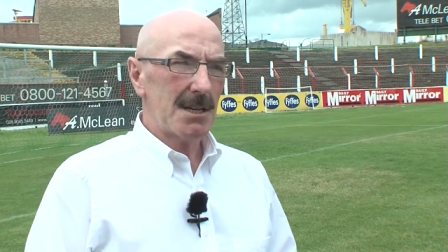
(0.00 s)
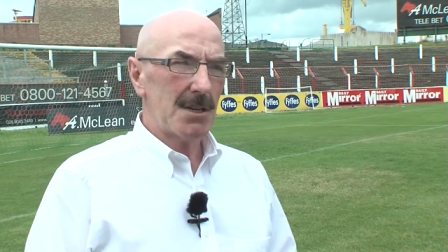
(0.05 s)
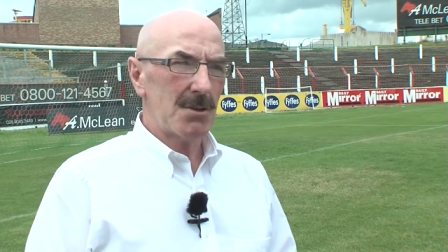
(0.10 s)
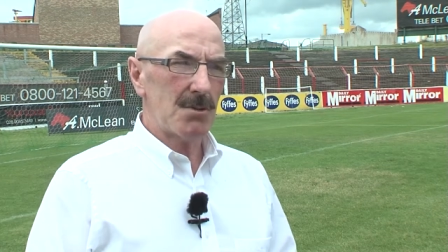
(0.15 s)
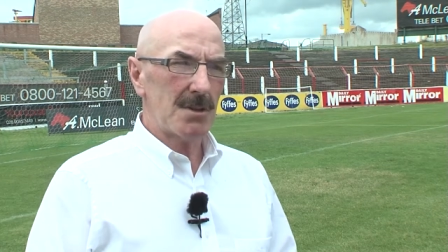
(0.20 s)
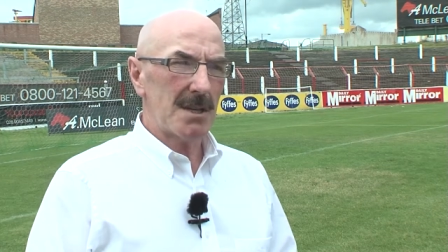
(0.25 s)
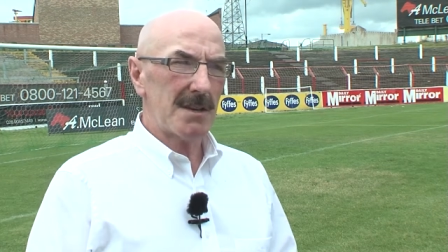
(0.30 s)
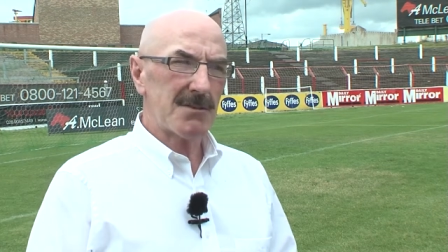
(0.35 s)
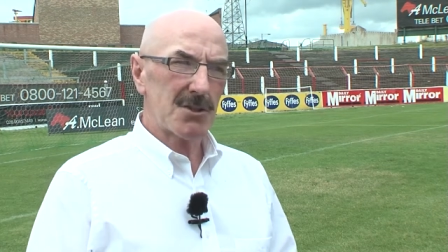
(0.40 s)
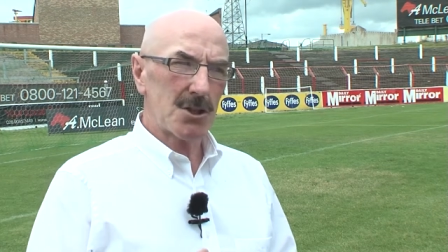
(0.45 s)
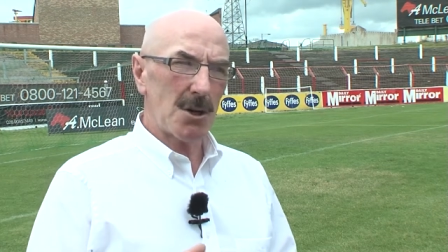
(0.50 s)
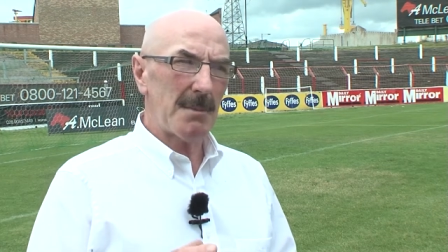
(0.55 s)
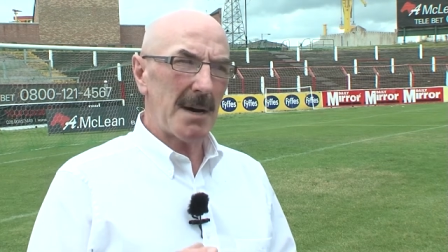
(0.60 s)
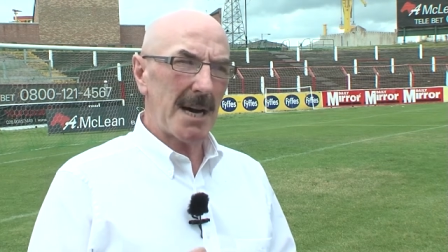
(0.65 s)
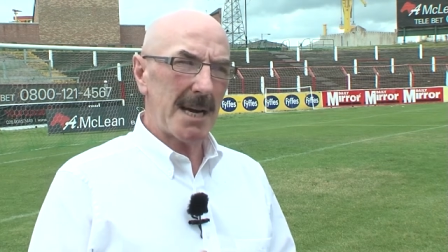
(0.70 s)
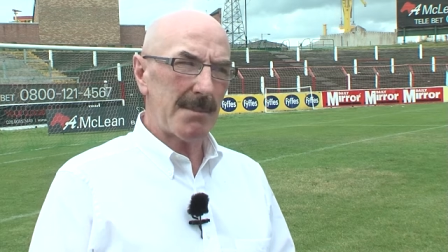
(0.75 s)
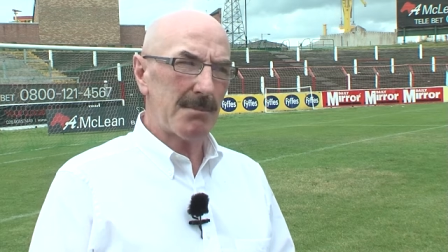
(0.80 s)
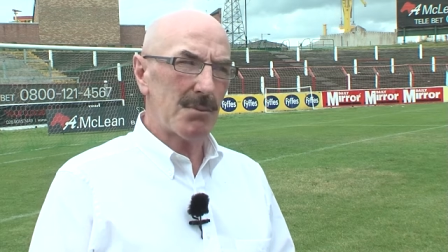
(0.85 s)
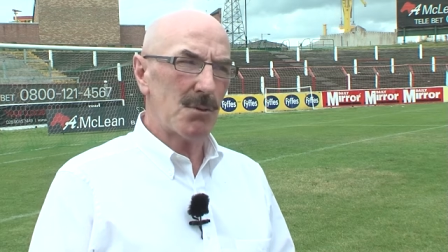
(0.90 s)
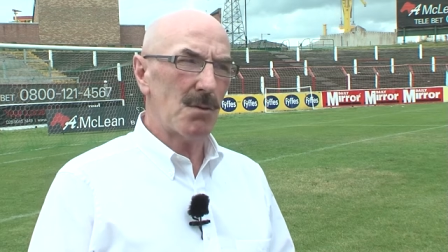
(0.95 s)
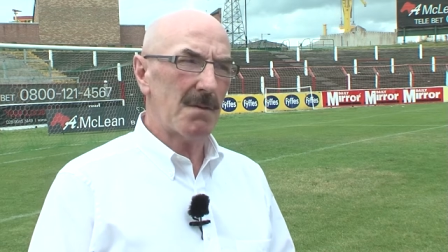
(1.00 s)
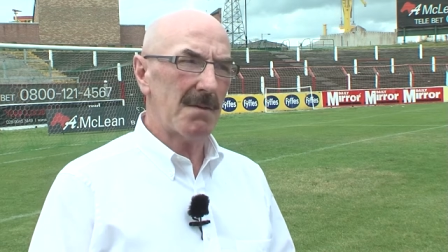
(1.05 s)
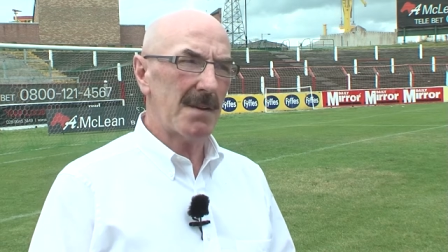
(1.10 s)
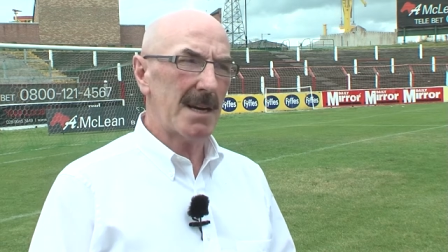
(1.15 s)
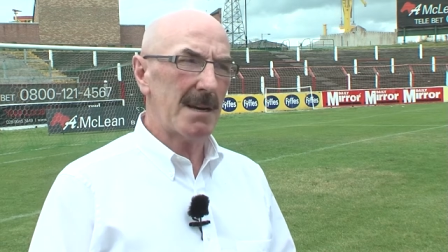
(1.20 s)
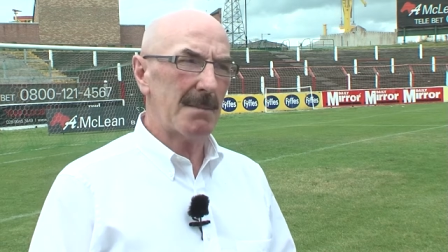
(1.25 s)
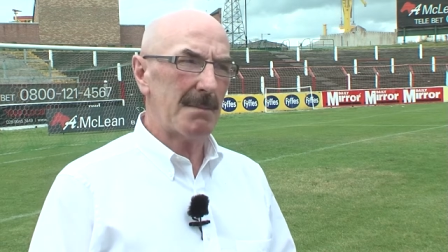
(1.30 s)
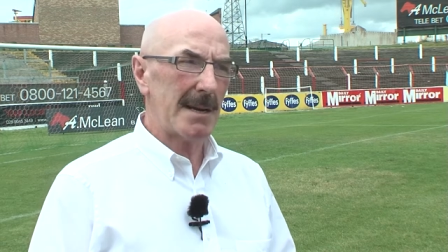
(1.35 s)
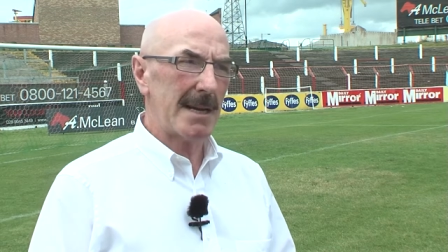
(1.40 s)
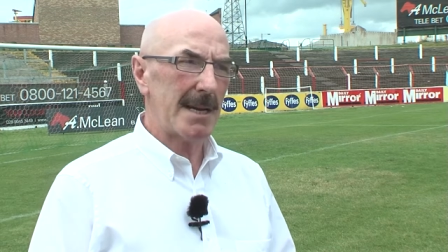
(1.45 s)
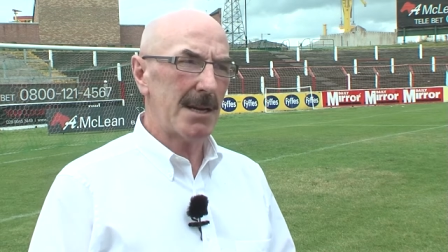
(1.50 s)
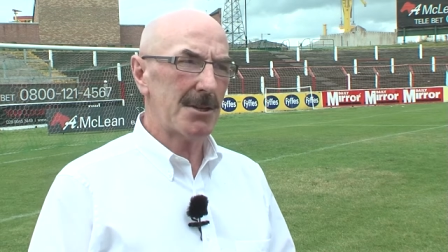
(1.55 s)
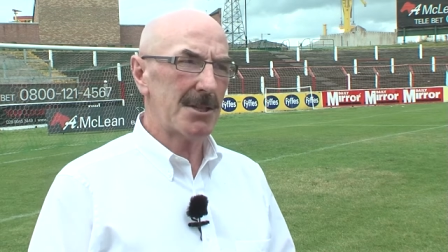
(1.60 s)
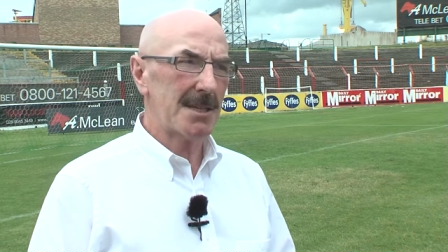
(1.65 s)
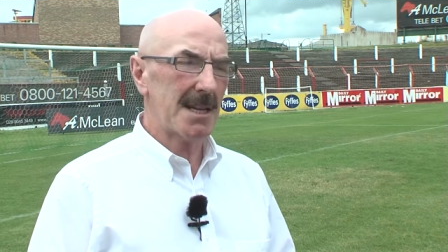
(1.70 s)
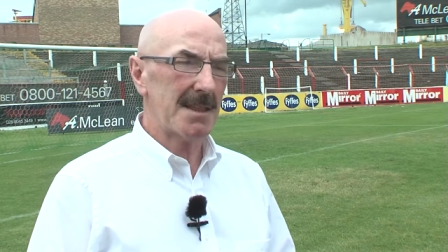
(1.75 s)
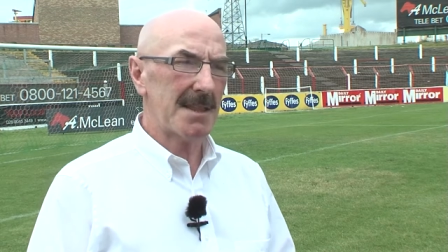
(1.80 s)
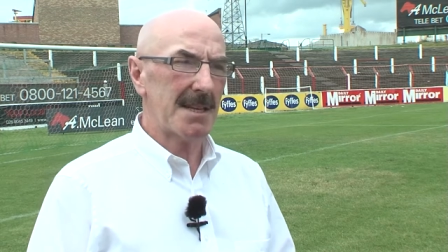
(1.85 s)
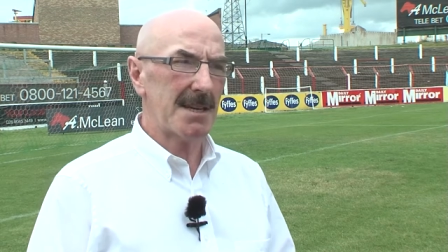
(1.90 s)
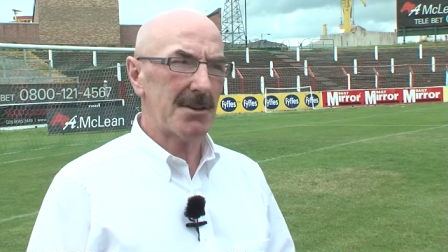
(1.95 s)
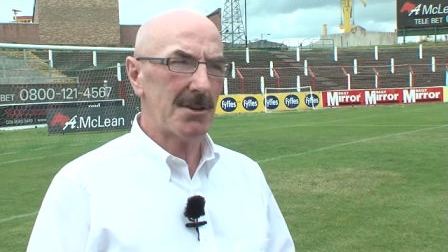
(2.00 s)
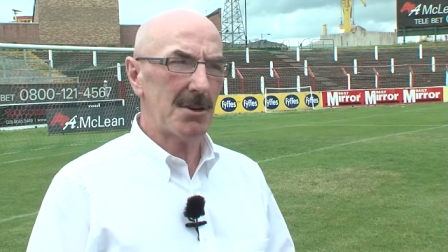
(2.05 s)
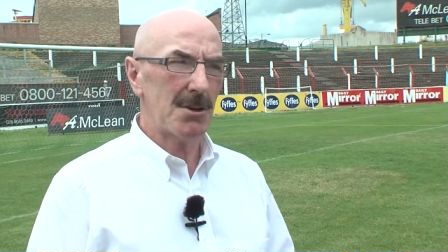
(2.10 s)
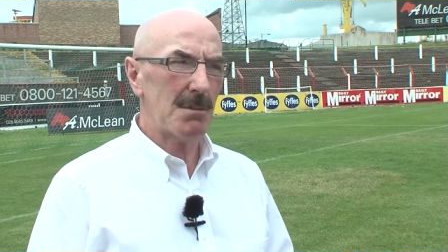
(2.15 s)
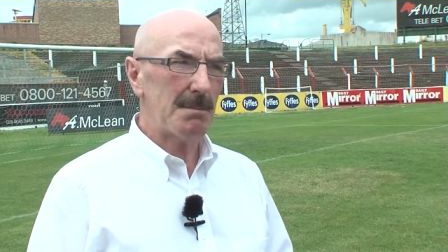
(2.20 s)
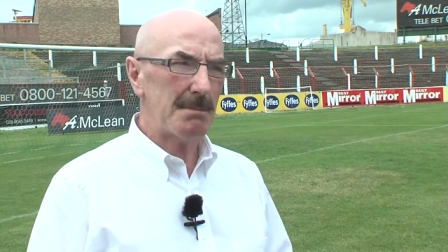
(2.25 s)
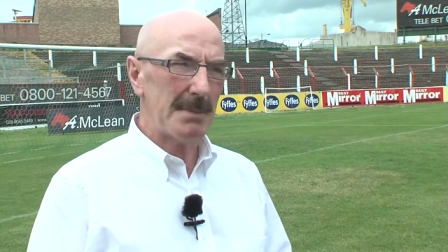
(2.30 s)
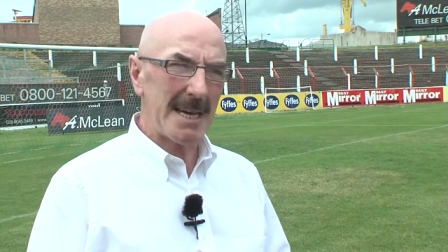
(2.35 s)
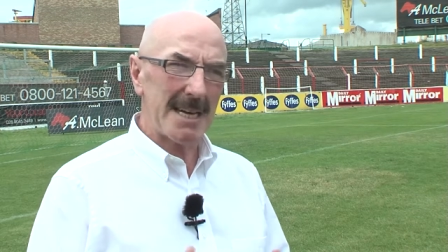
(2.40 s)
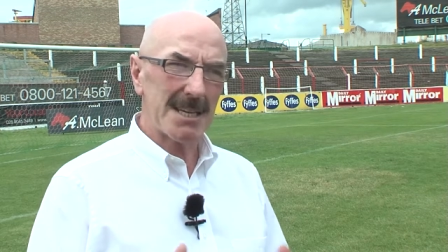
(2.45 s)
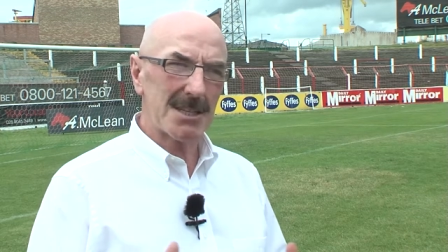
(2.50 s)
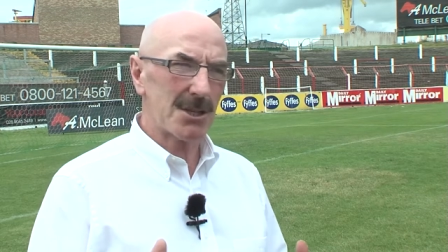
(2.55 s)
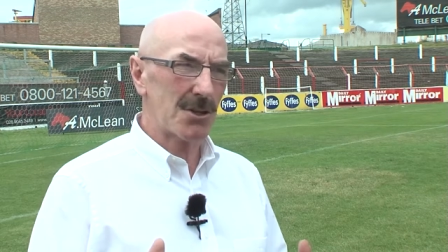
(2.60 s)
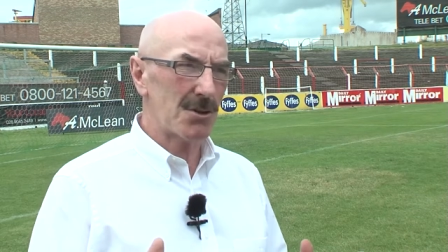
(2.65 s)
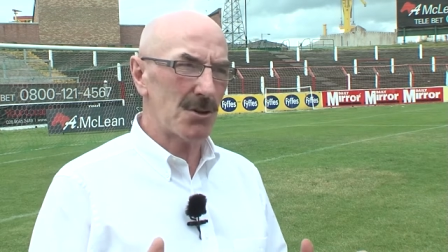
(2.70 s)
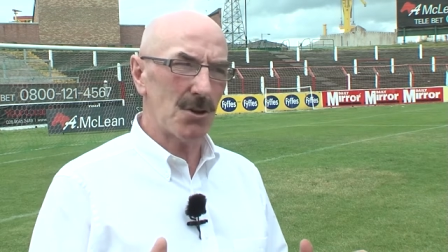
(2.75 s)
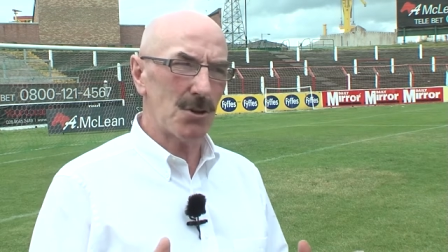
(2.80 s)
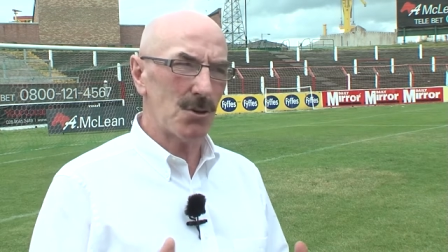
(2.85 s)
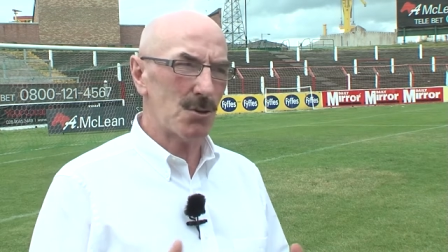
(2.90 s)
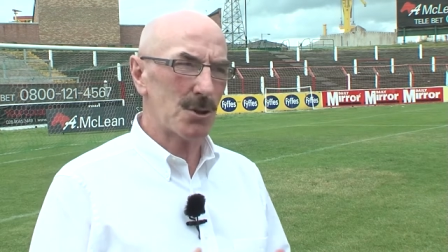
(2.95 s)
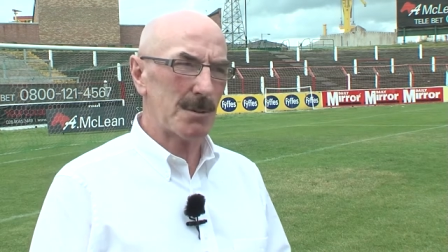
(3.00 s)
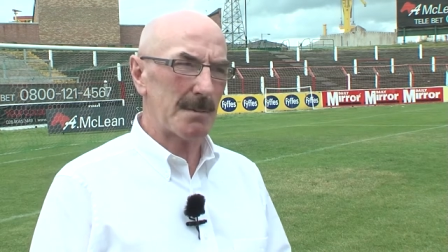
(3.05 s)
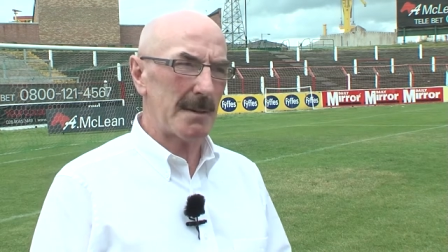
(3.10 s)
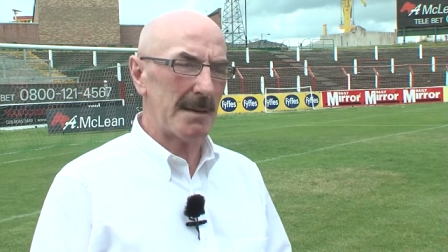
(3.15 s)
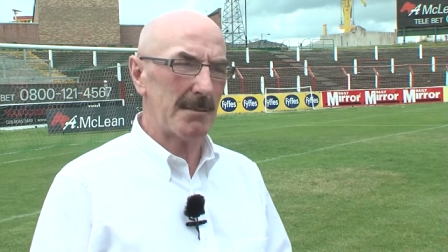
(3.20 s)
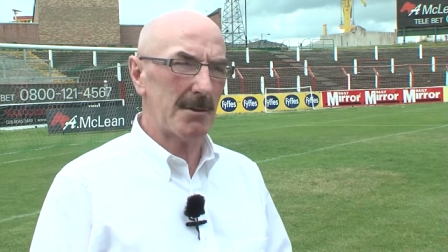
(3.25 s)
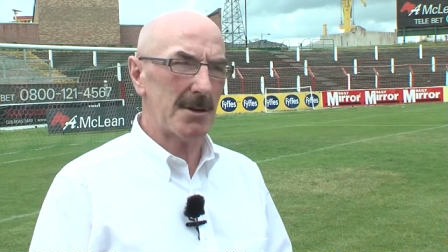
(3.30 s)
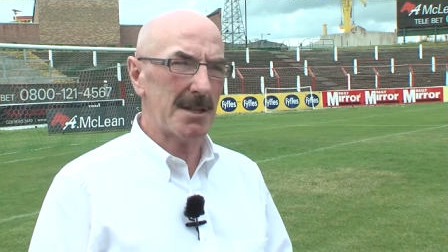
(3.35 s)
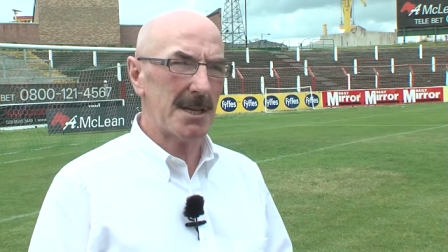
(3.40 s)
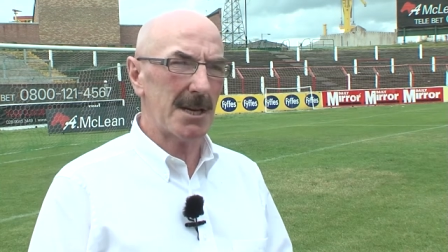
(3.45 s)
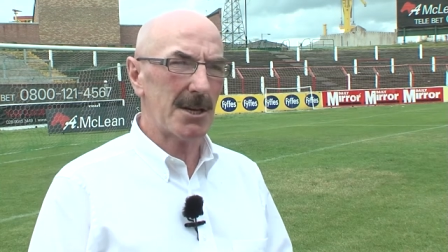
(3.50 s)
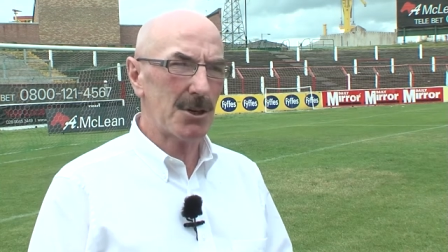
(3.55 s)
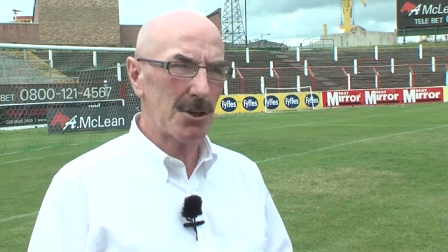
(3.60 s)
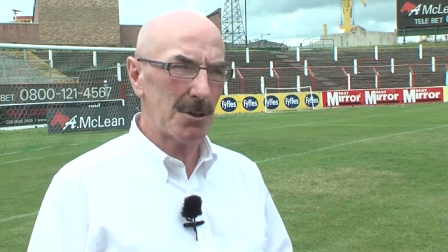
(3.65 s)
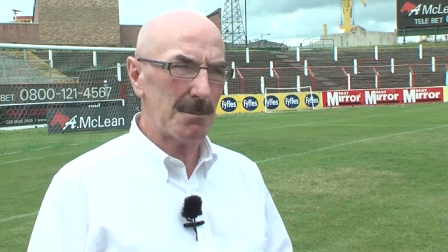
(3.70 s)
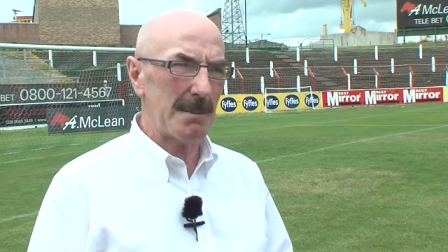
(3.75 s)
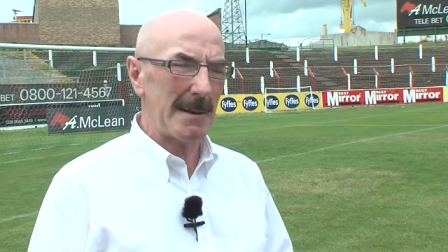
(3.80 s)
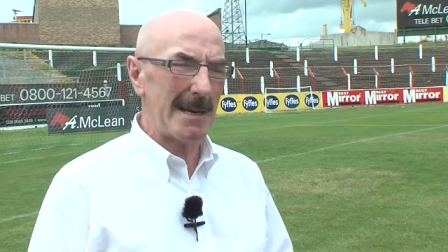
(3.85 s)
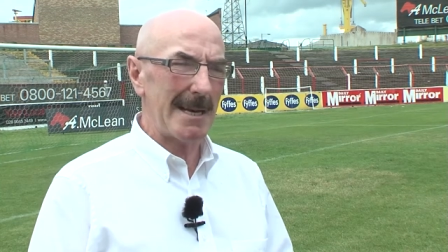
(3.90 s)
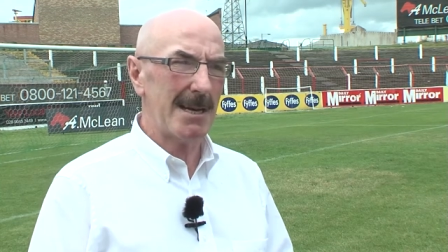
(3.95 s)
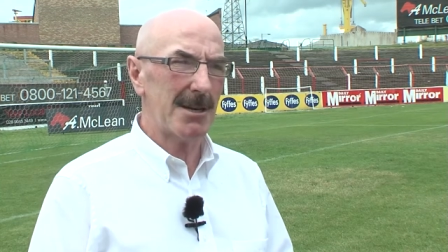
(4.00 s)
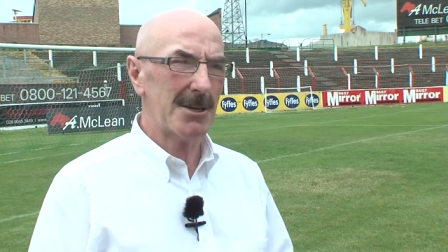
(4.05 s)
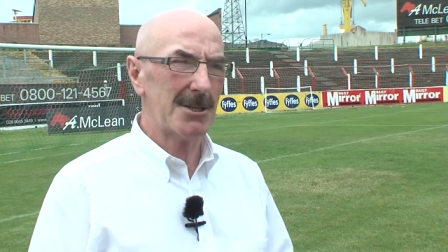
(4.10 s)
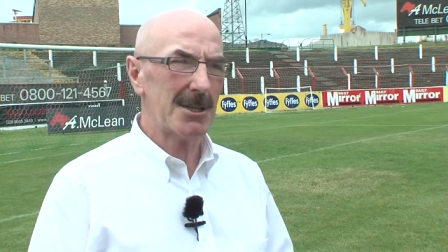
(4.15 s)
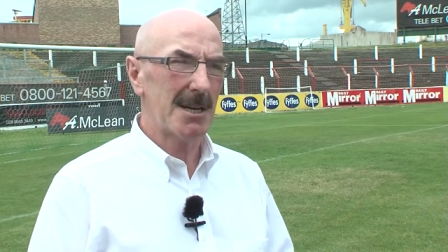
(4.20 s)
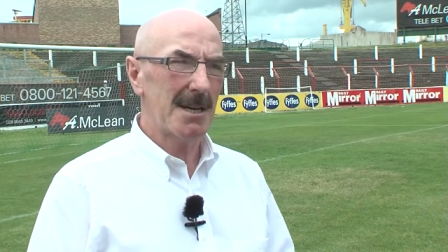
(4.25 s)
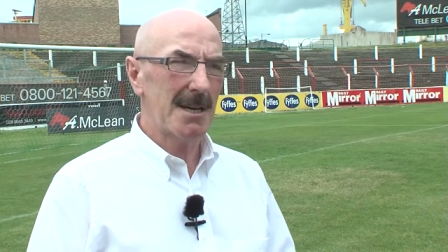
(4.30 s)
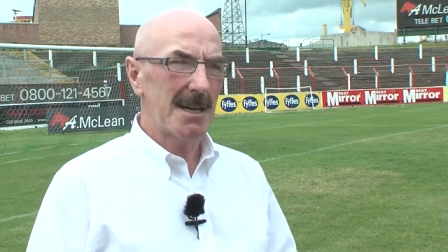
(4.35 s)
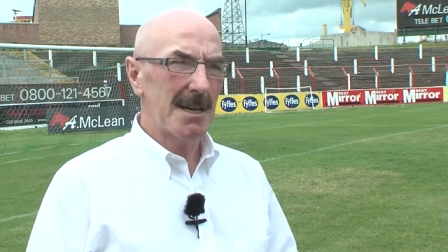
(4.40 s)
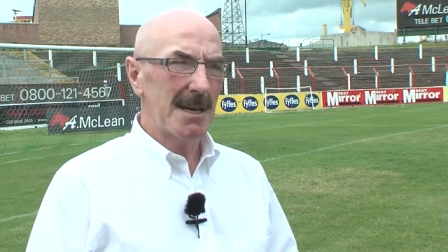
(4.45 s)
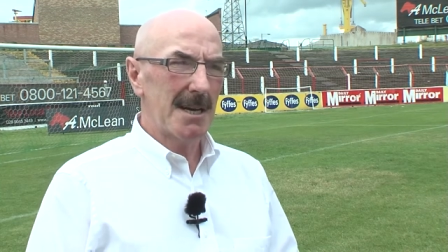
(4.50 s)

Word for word: You know, they've some high profile players in there now. Bates and all those people are there, good players.